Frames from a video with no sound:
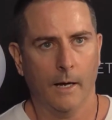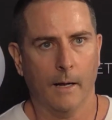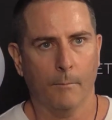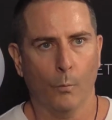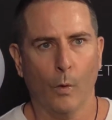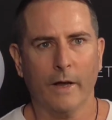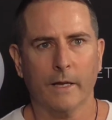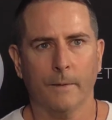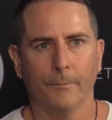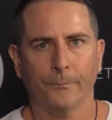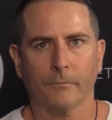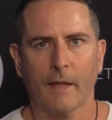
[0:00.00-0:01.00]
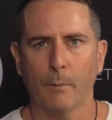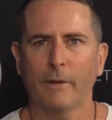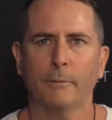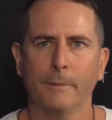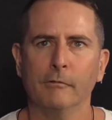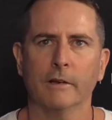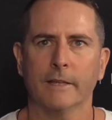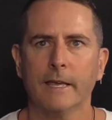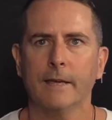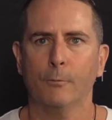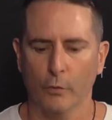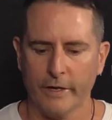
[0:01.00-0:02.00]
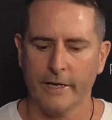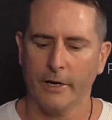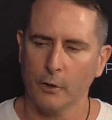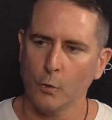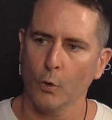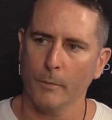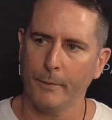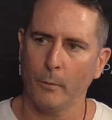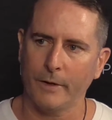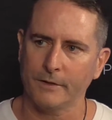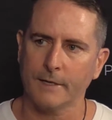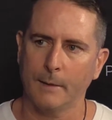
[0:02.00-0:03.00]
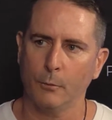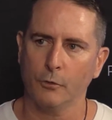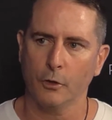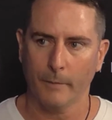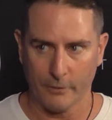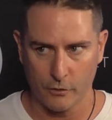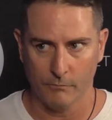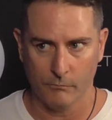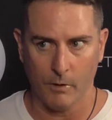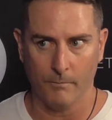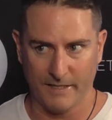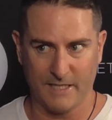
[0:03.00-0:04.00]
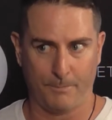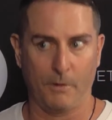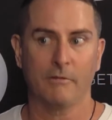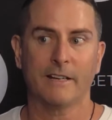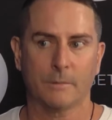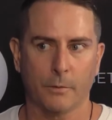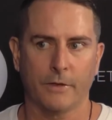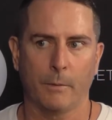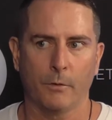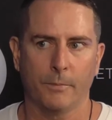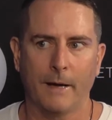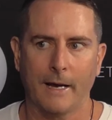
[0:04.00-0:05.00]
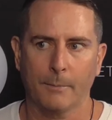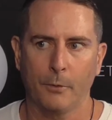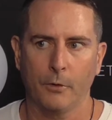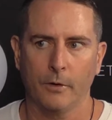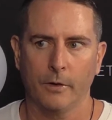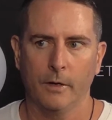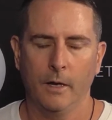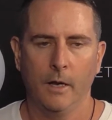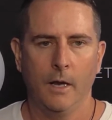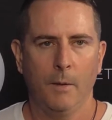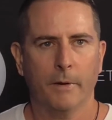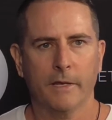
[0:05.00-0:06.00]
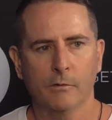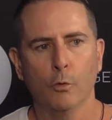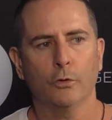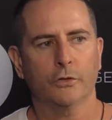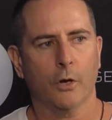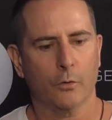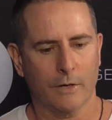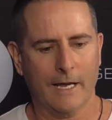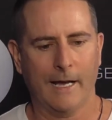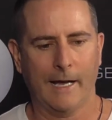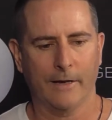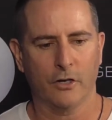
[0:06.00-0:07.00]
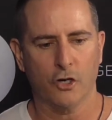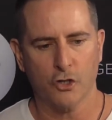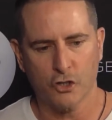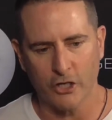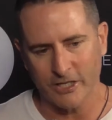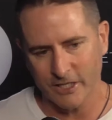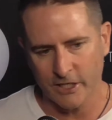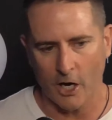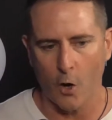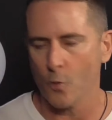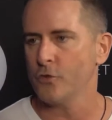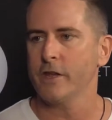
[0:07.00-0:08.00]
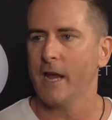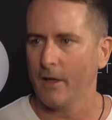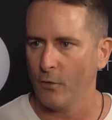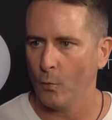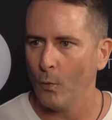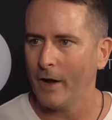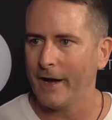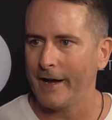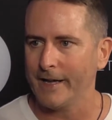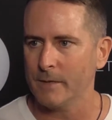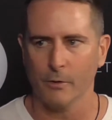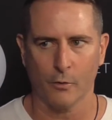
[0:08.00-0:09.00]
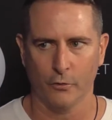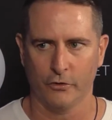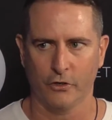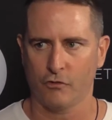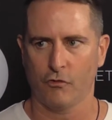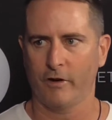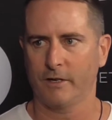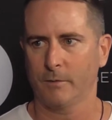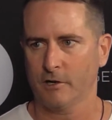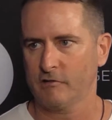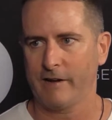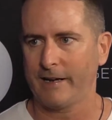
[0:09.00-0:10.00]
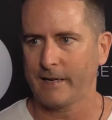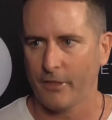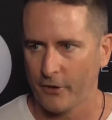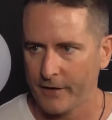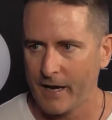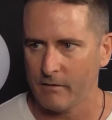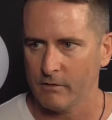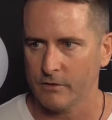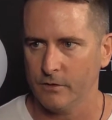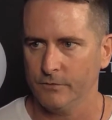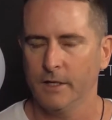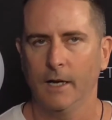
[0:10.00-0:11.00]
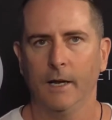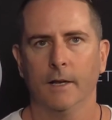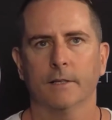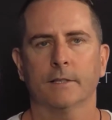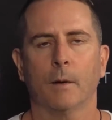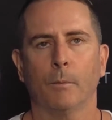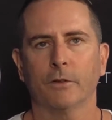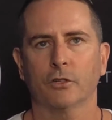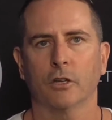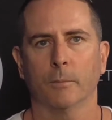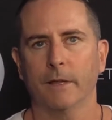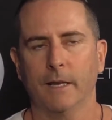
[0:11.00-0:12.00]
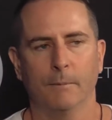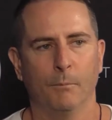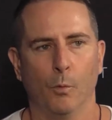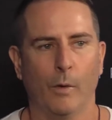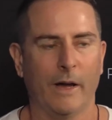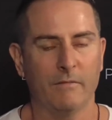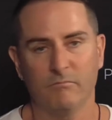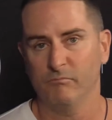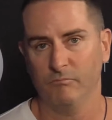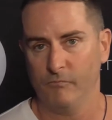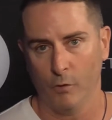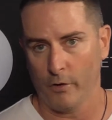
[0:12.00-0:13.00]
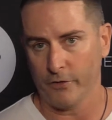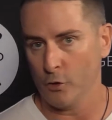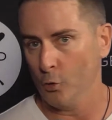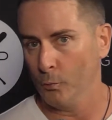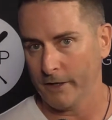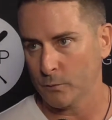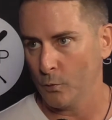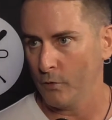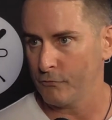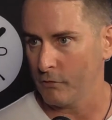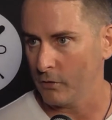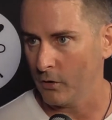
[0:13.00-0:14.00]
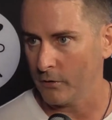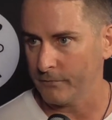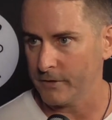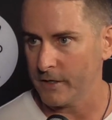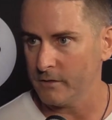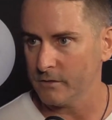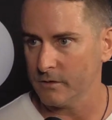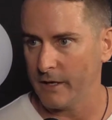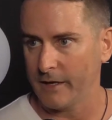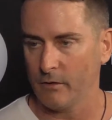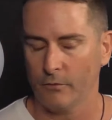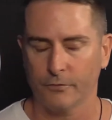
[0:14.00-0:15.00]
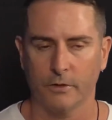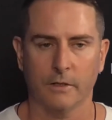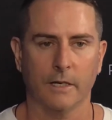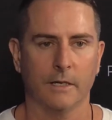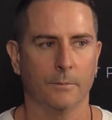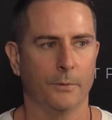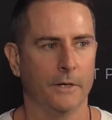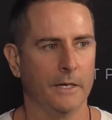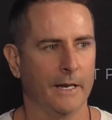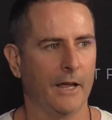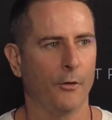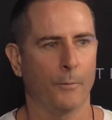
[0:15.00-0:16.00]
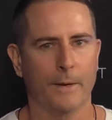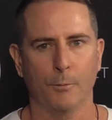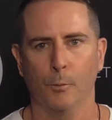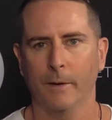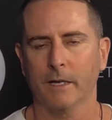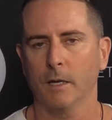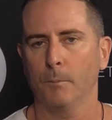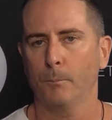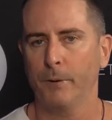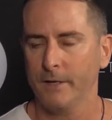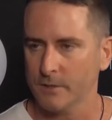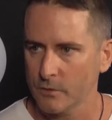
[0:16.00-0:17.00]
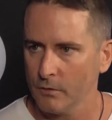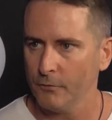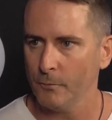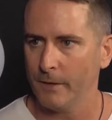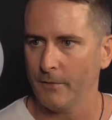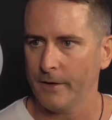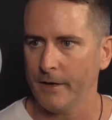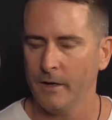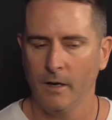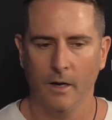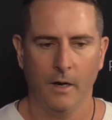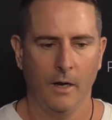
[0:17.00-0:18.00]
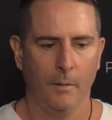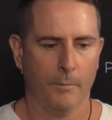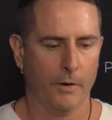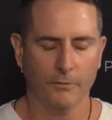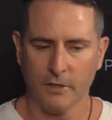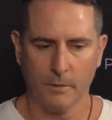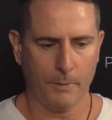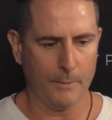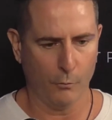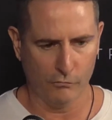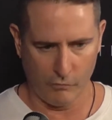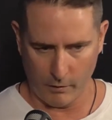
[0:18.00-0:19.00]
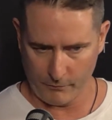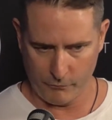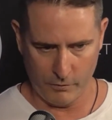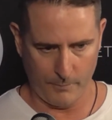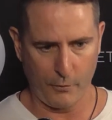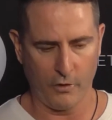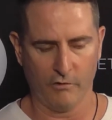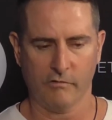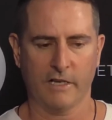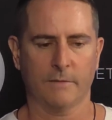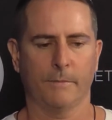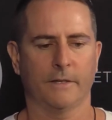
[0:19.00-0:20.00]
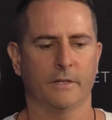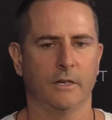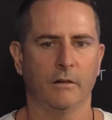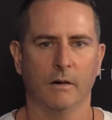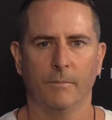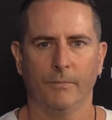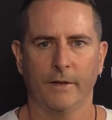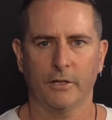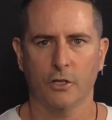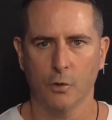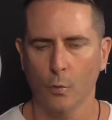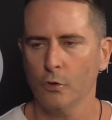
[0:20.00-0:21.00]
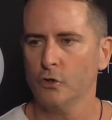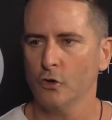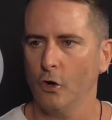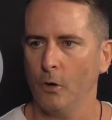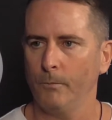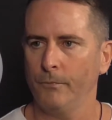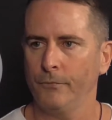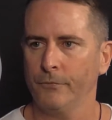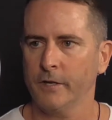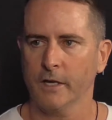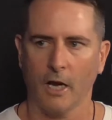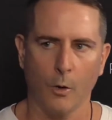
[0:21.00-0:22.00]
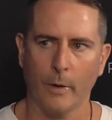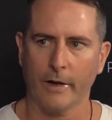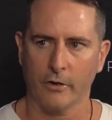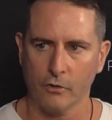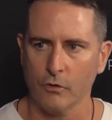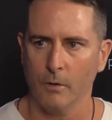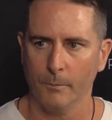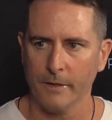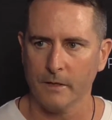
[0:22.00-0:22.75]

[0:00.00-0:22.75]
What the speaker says: weigh-in. And we have to be really careful that you don't talk about one stable too much. I'm experienced with that with Mark Purdon. But you also can't just go the other way because you're trying to create other narratives. Yeah. Someone's got to be number one, like the All Blacks were for a lot of years and often tend to be, and other people may get pissed off about that. But I've said to people right through the Purdon Rasmussen era, it's your job to go out and try and beat